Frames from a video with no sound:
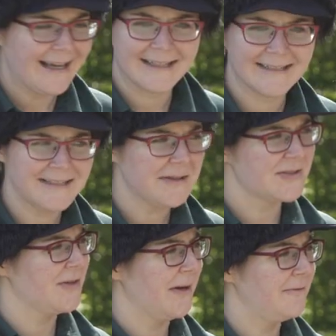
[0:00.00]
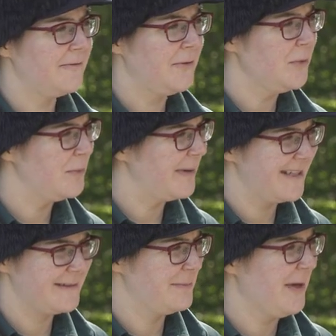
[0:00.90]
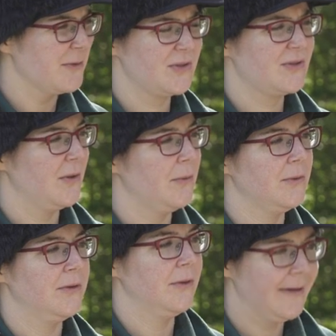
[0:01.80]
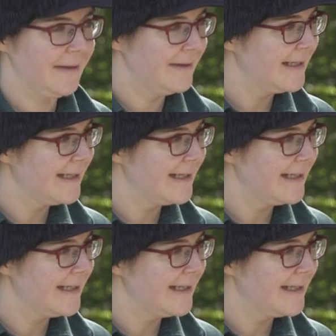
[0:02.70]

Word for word: I can tell it's not food, but it smells so good.